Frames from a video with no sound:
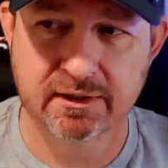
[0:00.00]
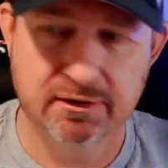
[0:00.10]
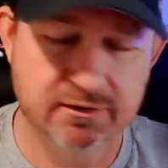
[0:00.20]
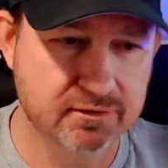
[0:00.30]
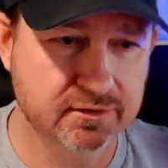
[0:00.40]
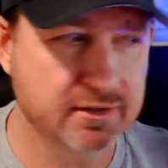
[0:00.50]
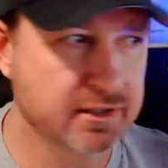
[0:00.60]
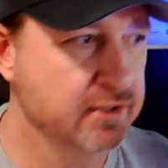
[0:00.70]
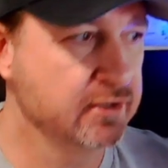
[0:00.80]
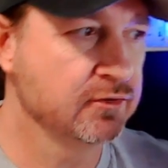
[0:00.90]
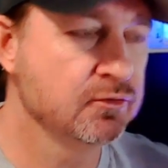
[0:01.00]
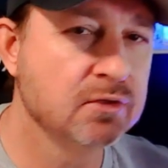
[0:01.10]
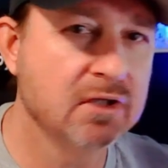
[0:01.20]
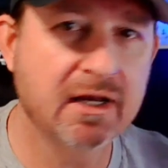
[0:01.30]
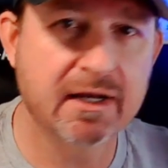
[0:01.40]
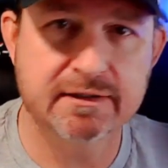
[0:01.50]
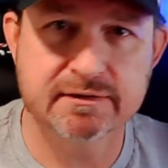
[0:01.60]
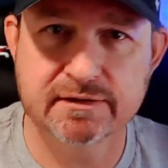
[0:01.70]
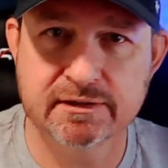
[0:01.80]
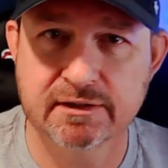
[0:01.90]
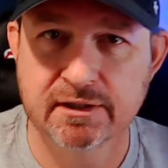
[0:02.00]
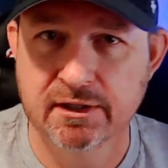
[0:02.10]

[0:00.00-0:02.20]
you took it, you utilized it,